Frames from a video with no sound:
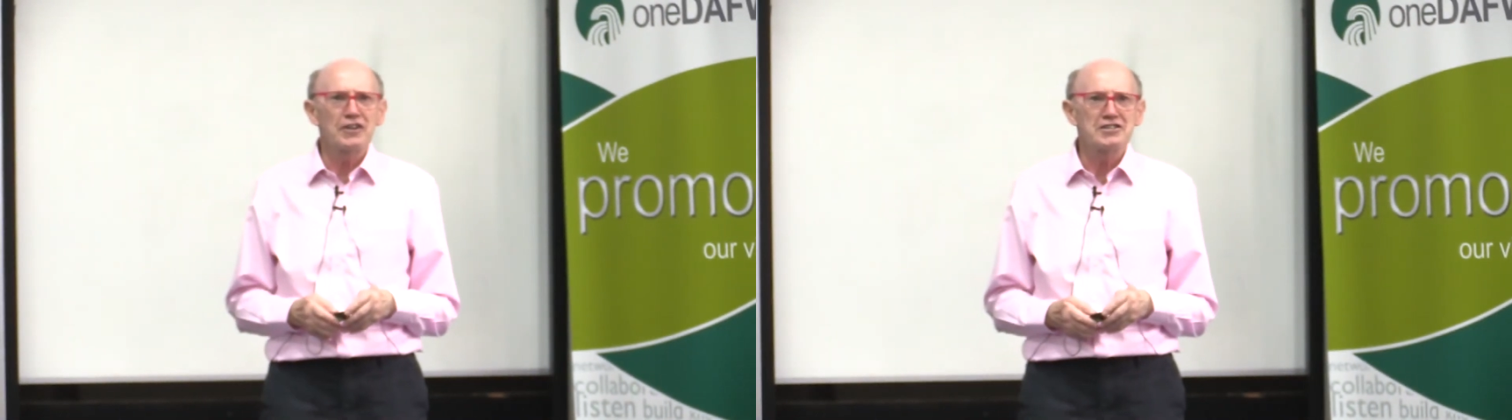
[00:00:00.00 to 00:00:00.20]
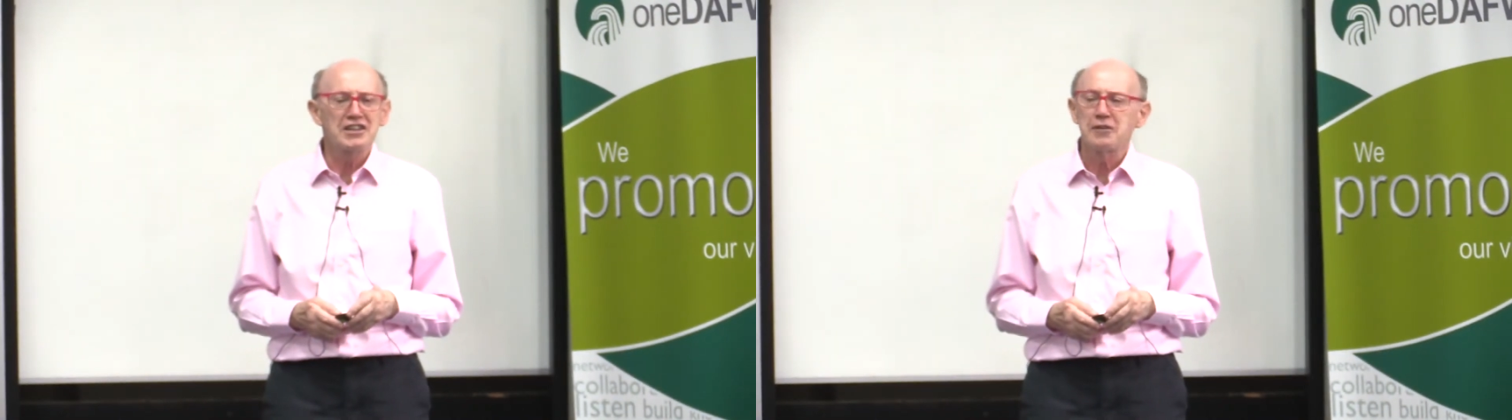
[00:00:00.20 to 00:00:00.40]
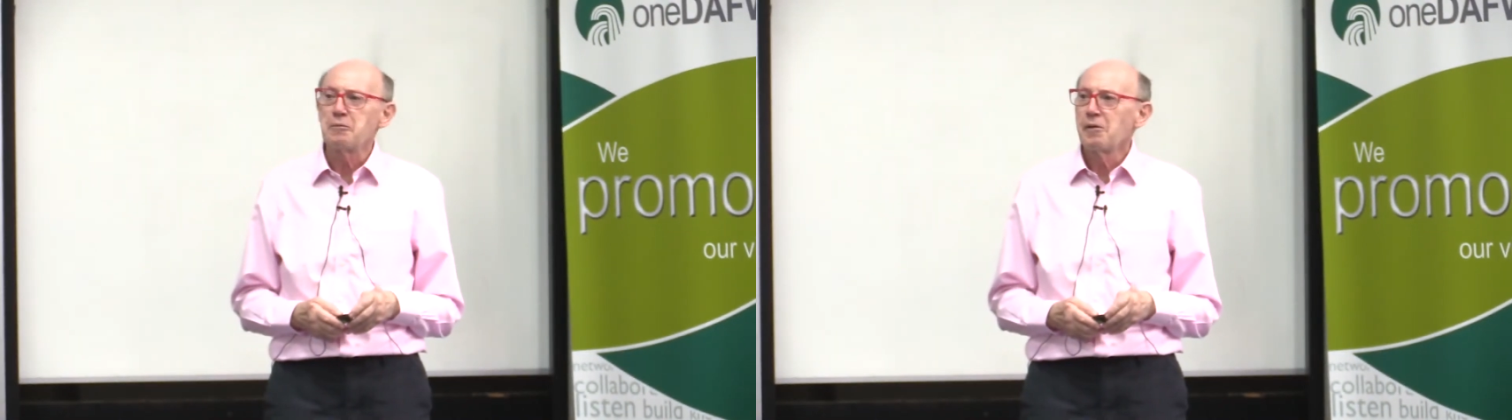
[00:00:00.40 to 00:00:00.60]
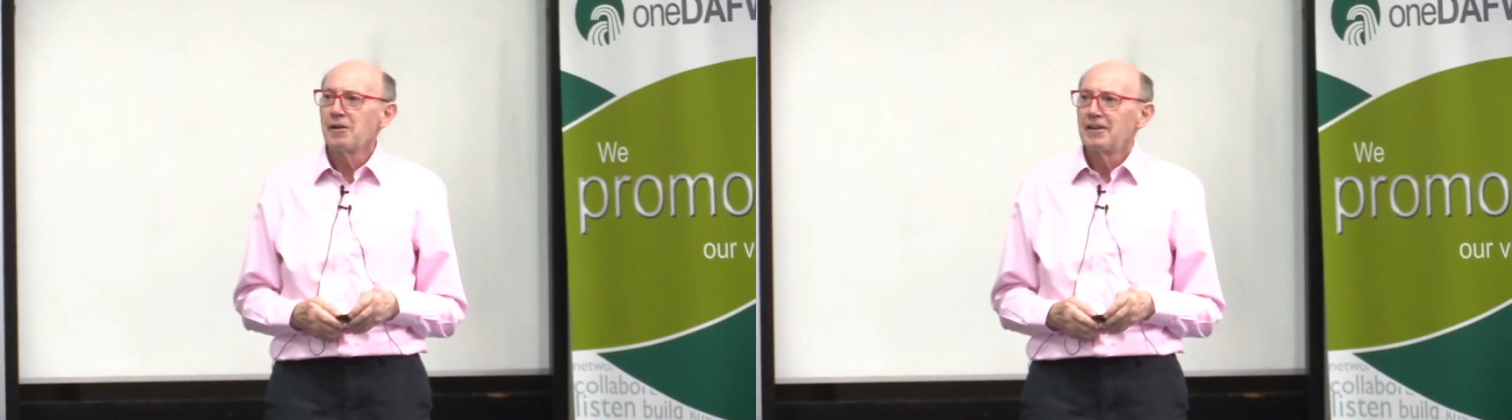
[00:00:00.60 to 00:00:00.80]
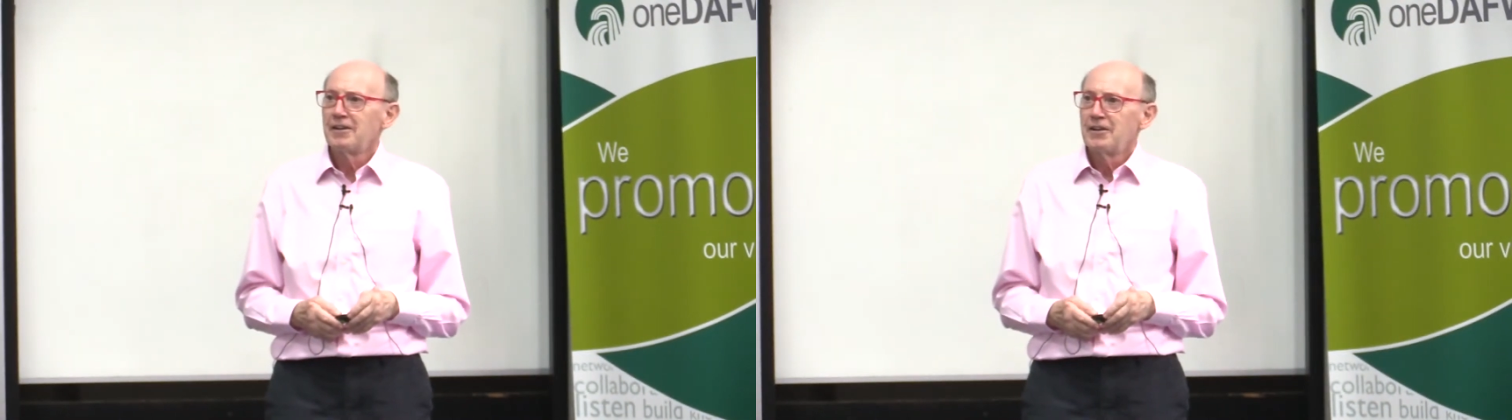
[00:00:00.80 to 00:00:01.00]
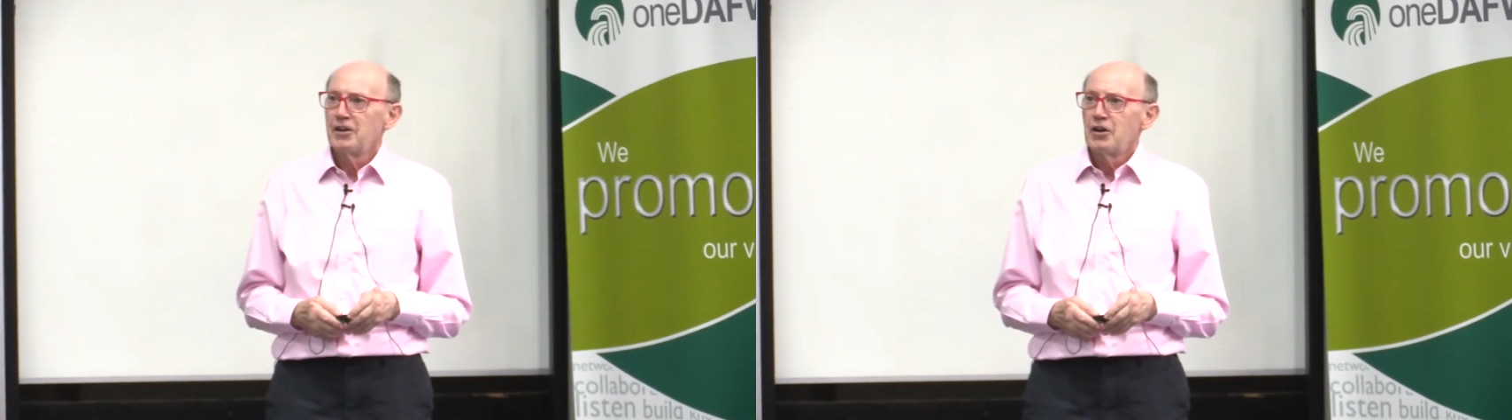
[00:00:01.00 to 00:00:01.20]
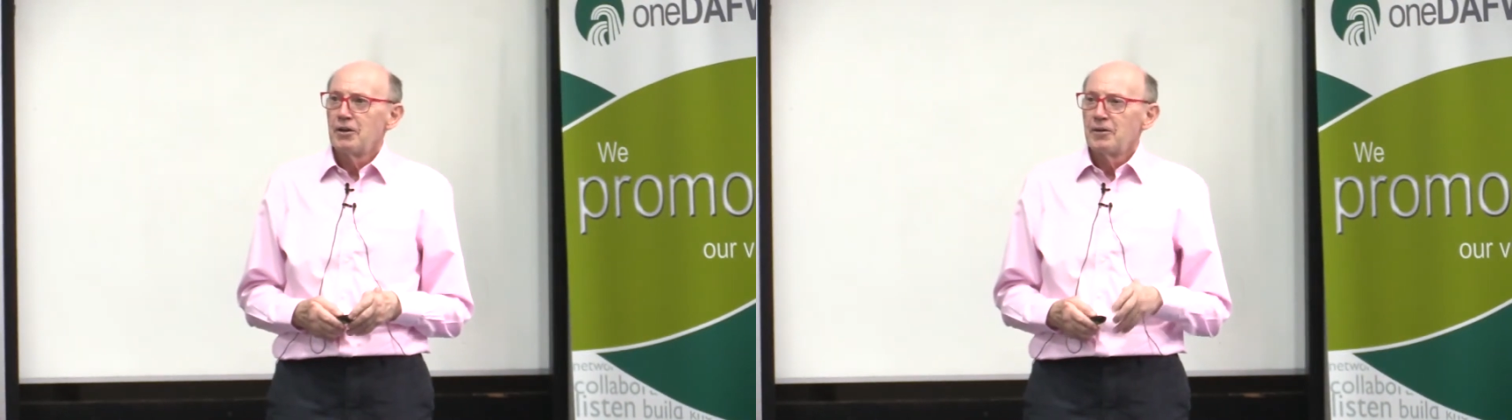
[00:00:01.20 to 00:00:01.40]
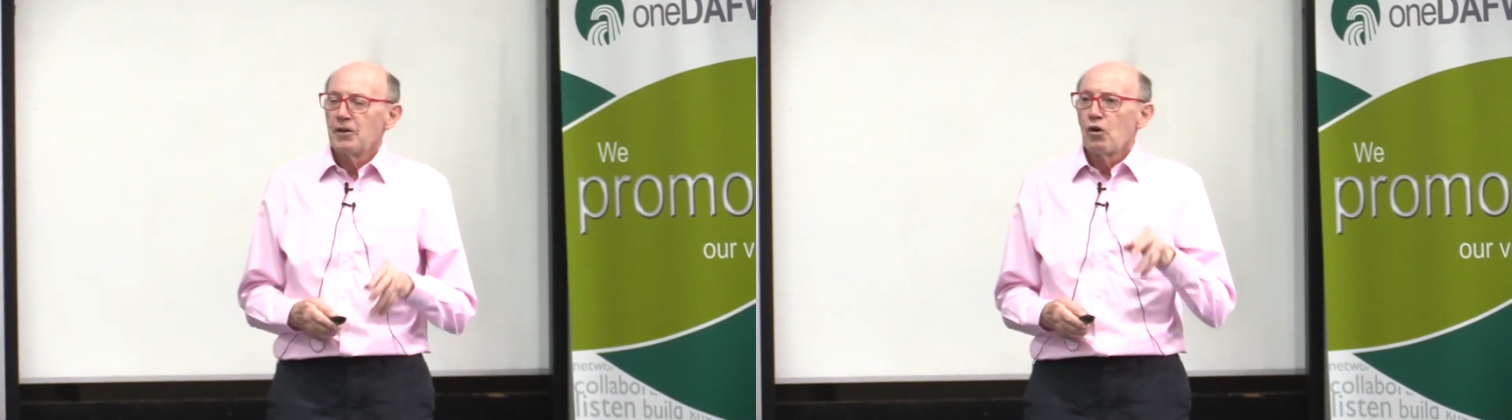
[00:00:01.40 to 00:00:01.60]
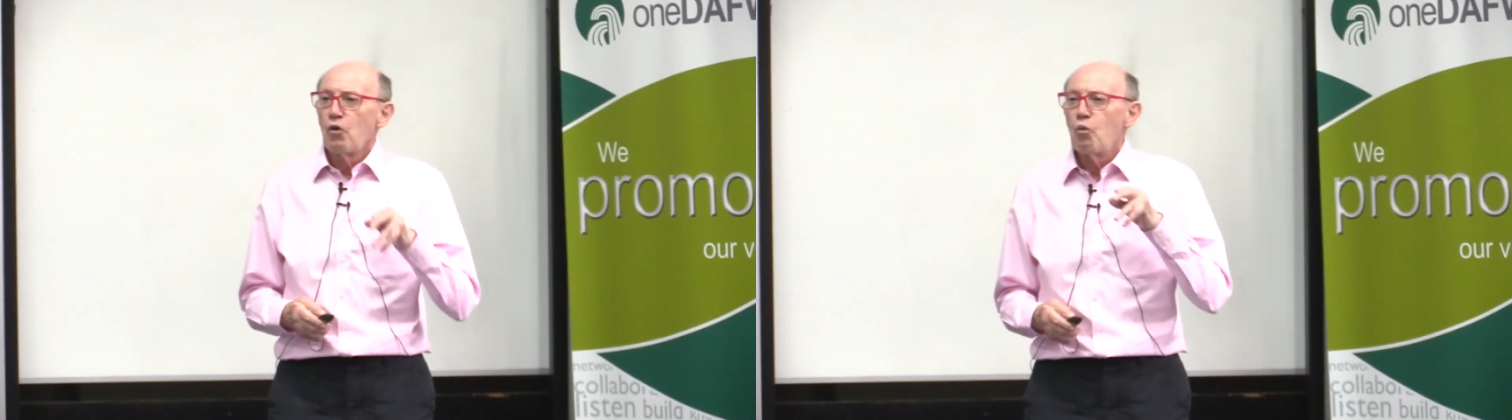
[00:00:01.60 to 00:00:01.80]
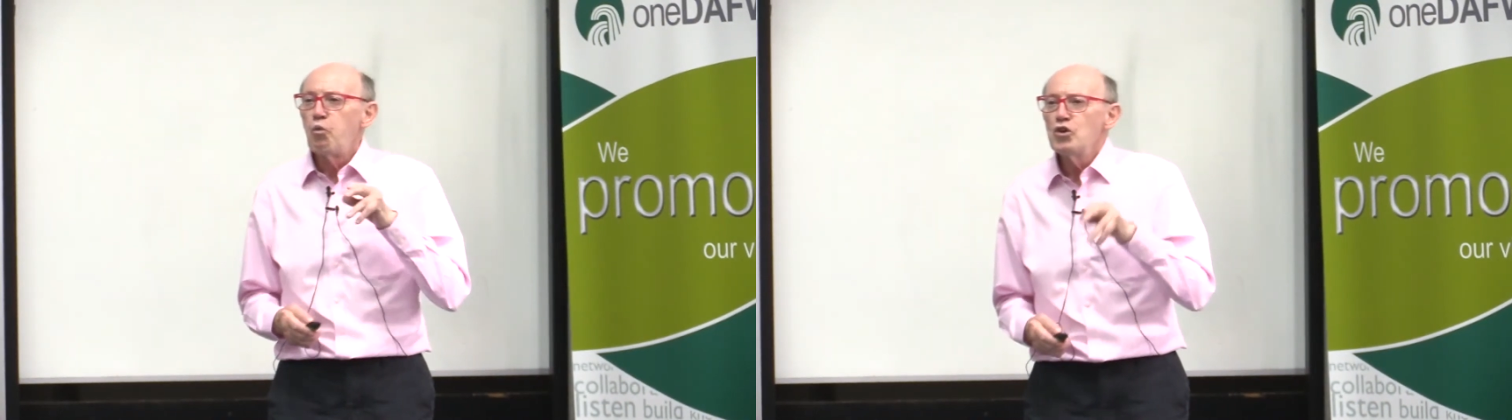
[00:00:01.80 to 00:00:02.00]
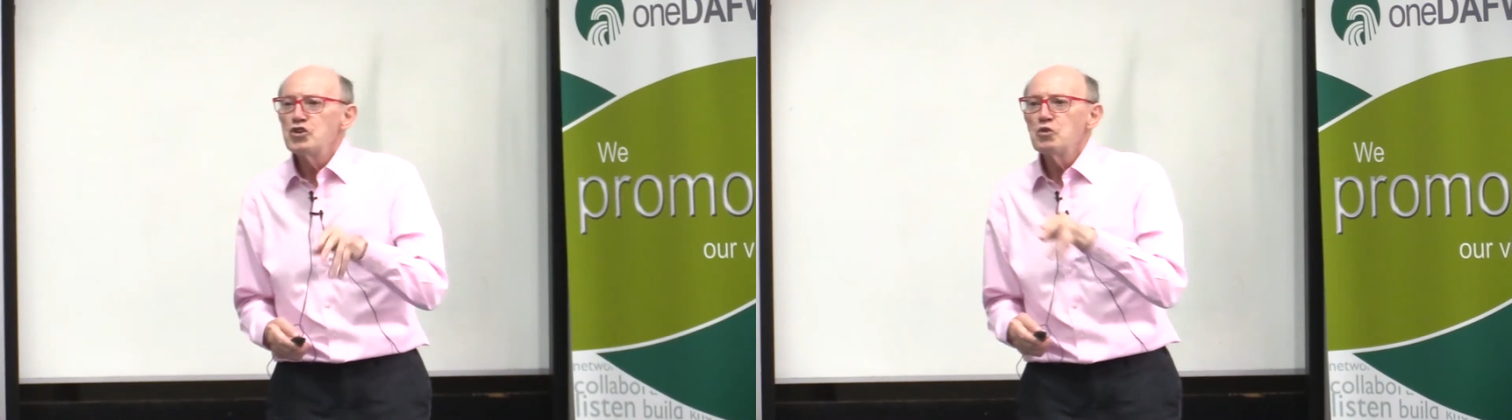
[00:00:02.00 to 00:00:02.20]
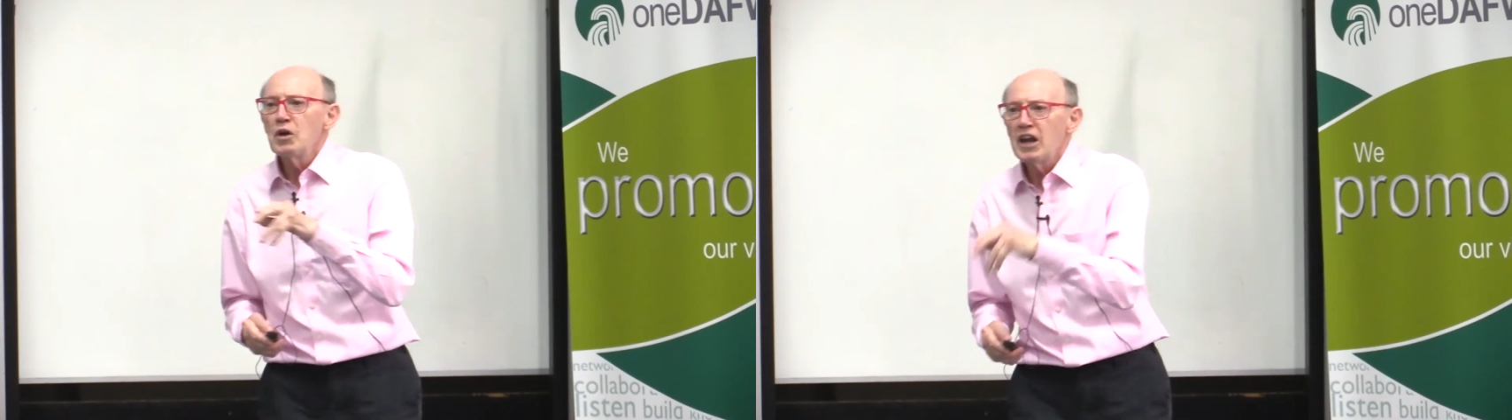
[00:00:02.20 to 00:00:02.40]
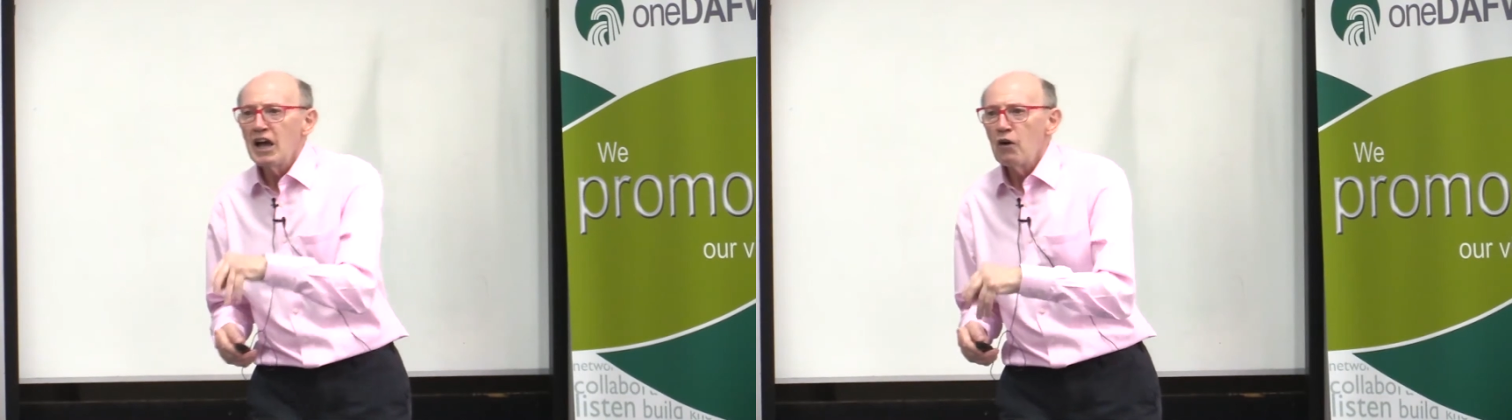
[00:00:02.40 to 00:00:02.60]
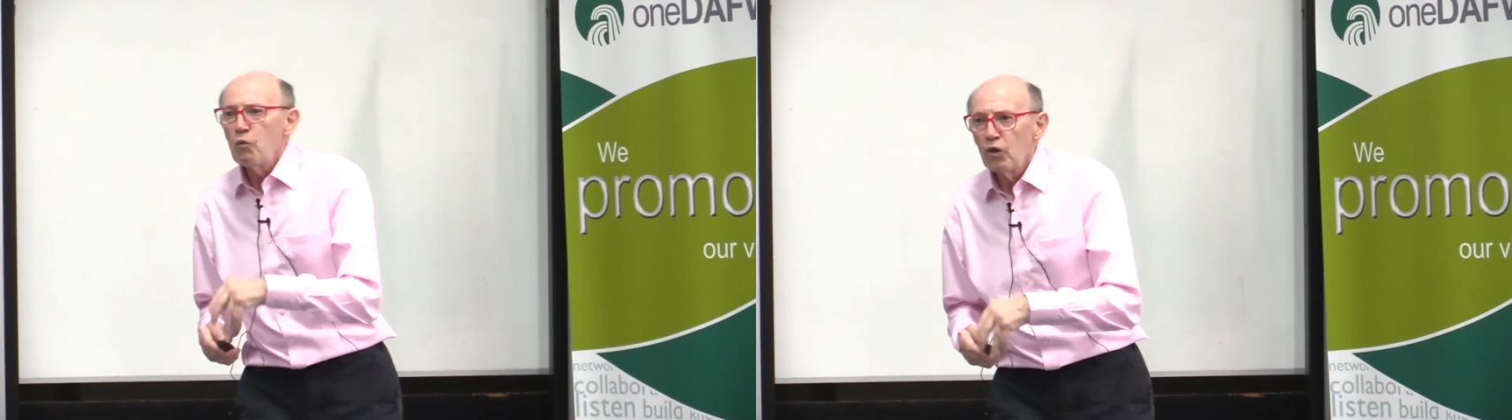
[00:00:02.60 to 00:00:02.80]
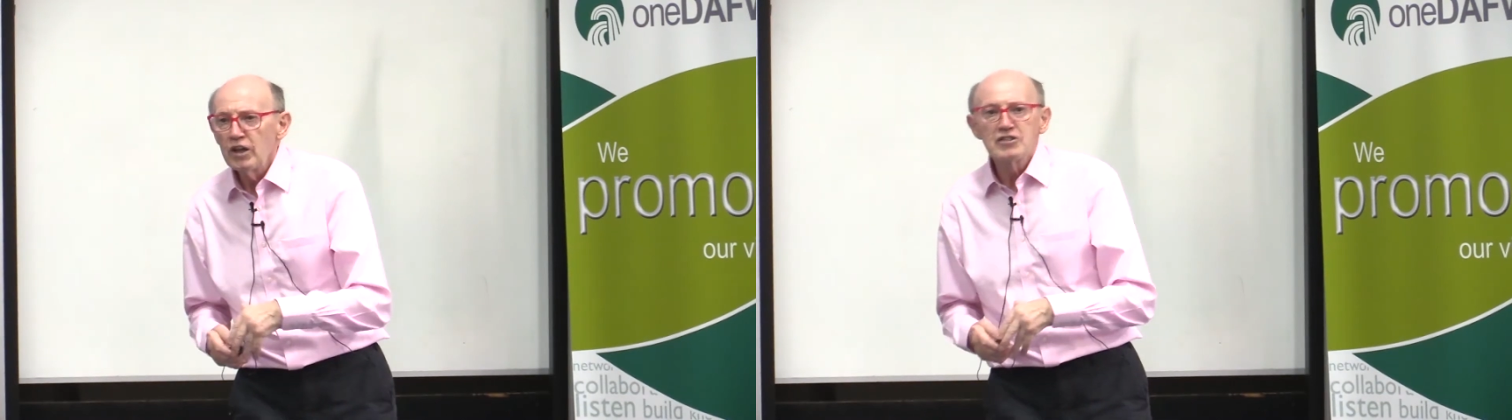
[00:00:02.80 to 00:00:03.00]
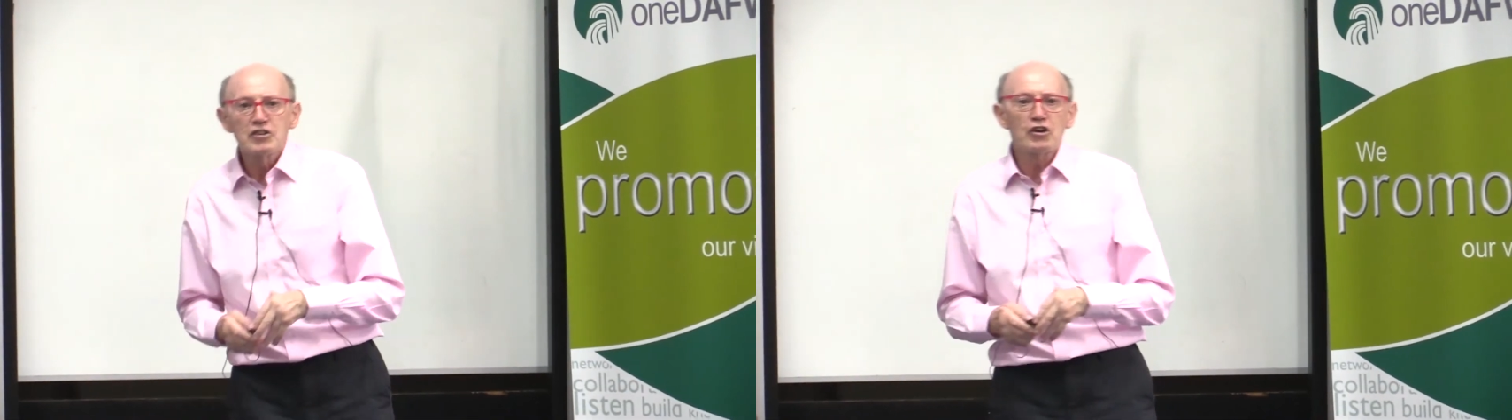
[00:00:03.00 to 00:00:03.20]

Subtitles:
say, would you allow Woolies or